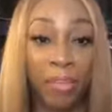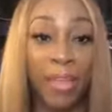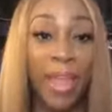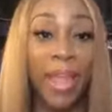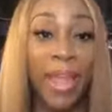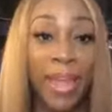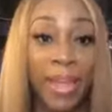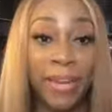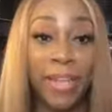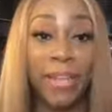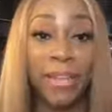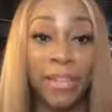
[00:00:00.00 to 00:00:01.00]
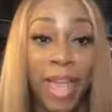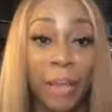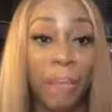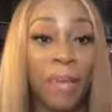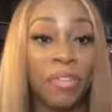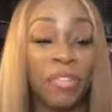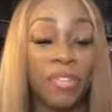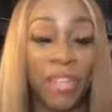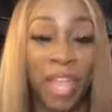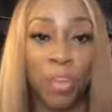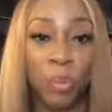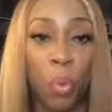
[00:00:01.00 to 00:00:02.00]
any type of
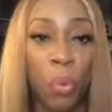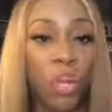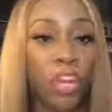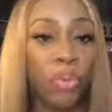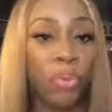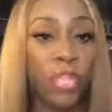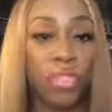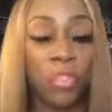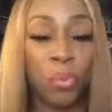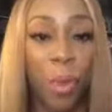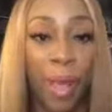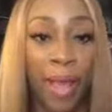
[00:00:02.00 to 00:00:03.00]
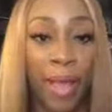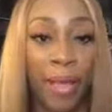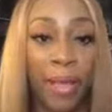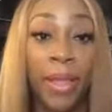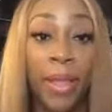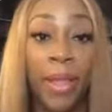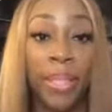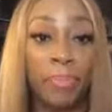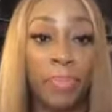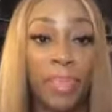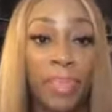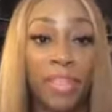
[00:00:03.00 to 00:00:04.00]
savings. Well, one of the reasons why is
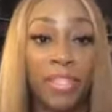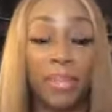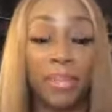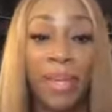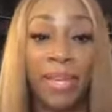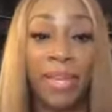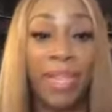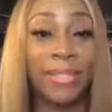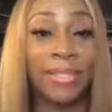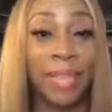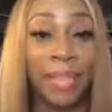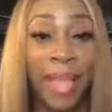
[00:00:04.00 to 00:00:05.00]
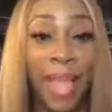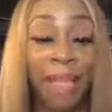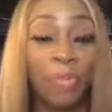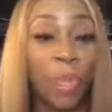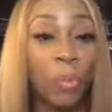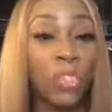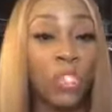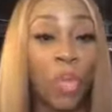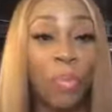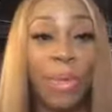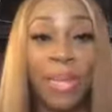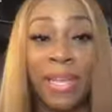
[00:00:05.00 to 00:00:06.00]
because the money they did have, there was no
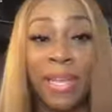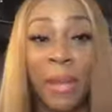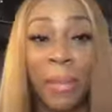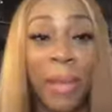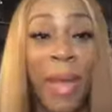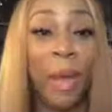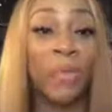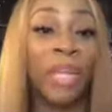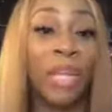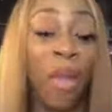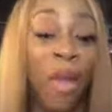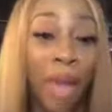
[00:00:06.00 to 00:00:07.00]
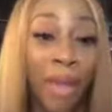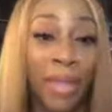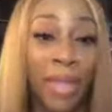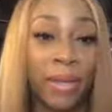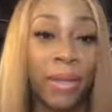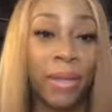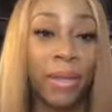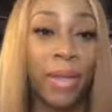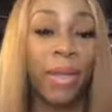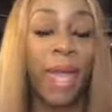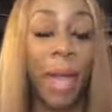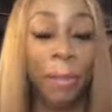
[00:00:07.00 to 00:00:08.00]
money compounding on it.
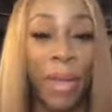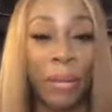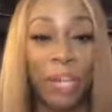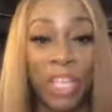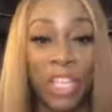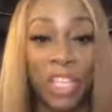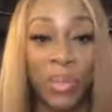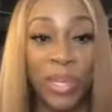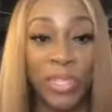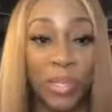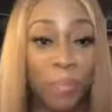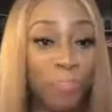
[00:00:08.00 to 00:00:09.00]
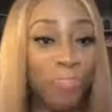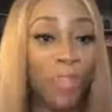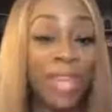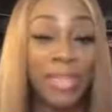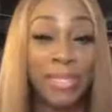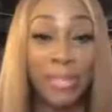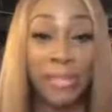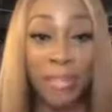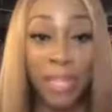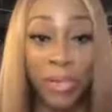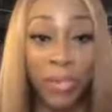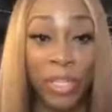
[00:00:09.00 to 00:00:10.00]
Compound interest is
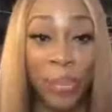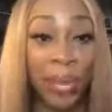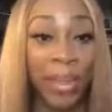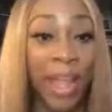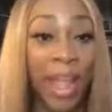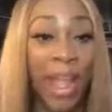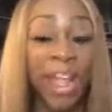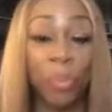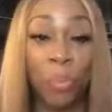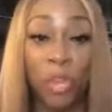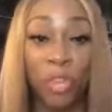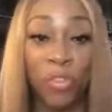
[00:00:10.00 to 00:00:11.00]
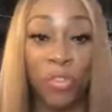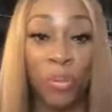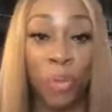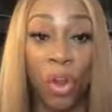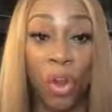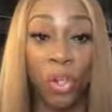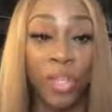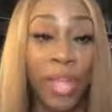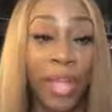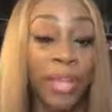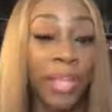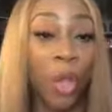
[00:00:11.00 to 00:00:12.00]
literally one of the 8th wonders of the world,
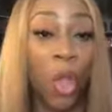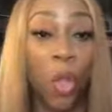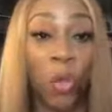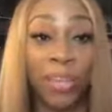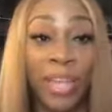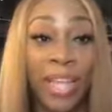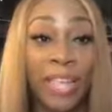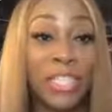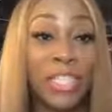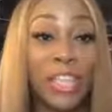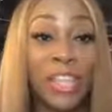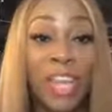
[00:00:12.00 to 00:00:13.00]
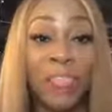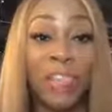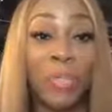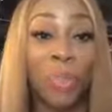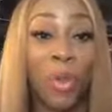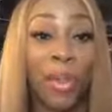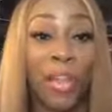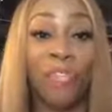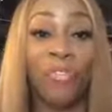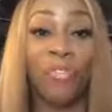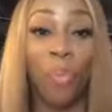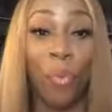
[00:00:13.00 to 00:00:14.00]
and it only is good if it's working
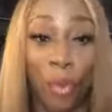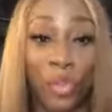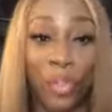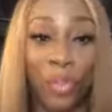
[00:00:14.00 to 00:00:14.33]
for you.